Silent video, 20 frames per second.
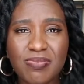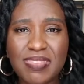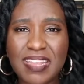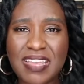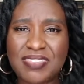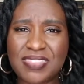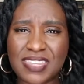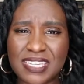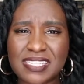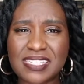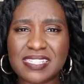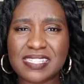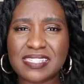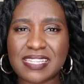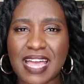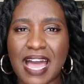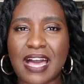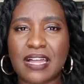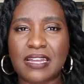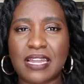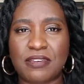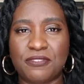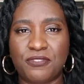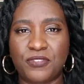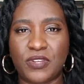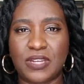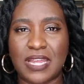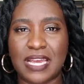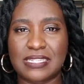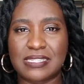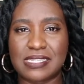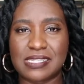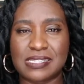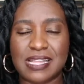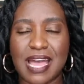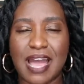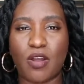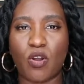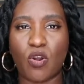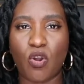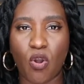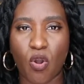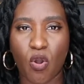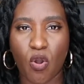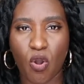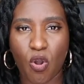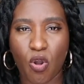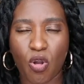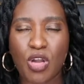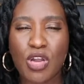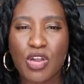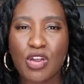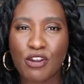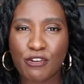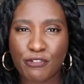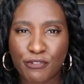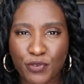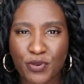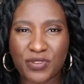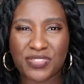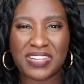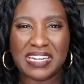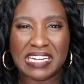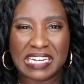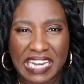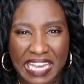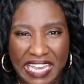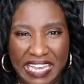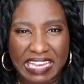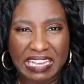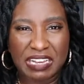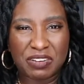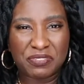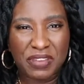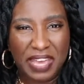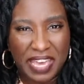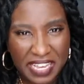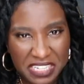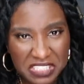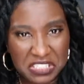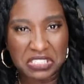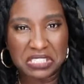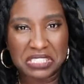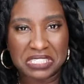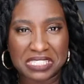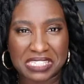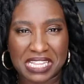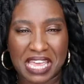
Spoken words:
this style I feel like does not call for the laying of edges.